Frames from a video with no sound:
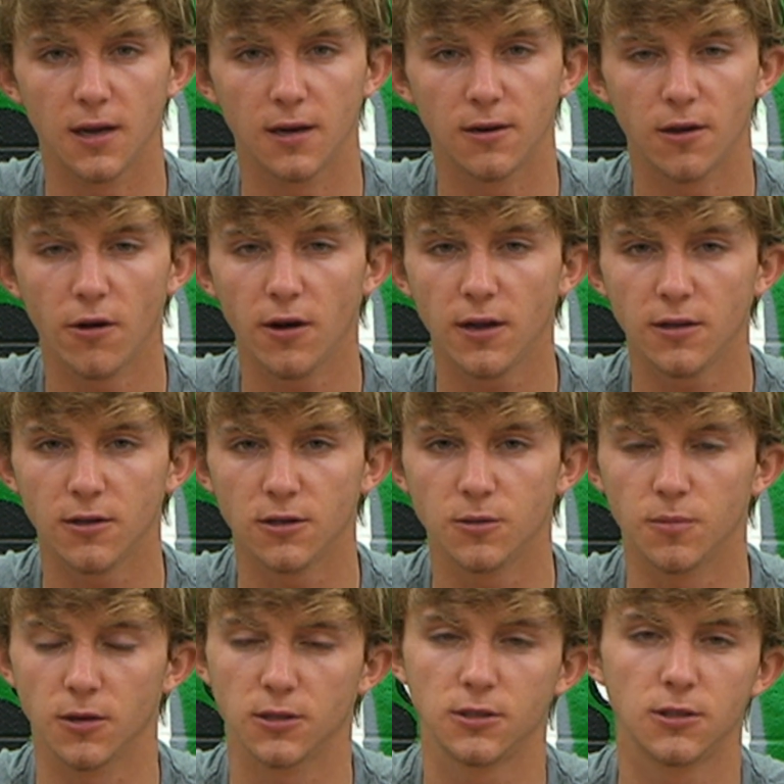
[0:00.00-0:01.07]
and donate those
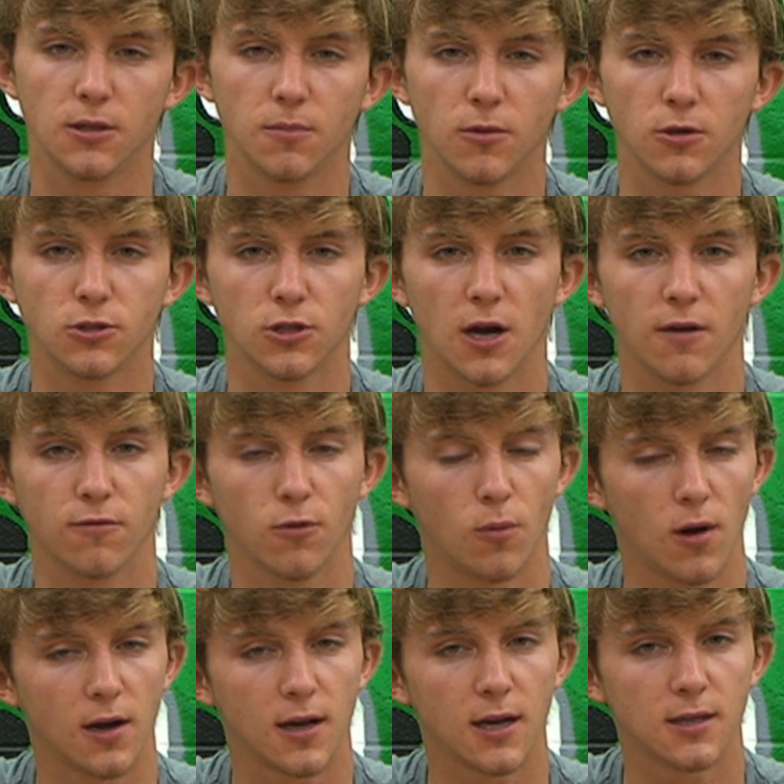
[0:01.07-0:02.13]
books to the book drive for
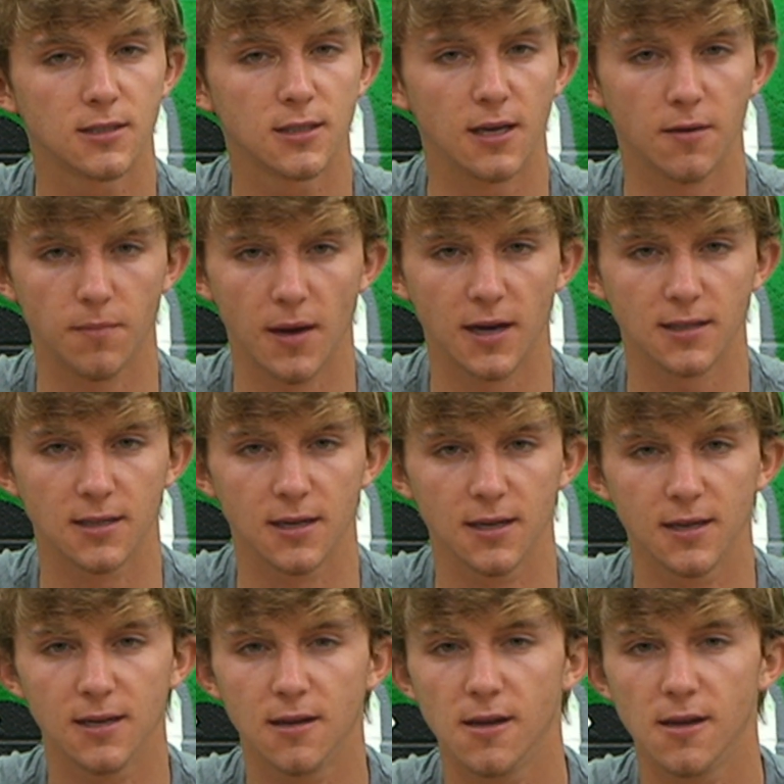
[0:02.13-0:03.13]
Walkouts Get Back Day.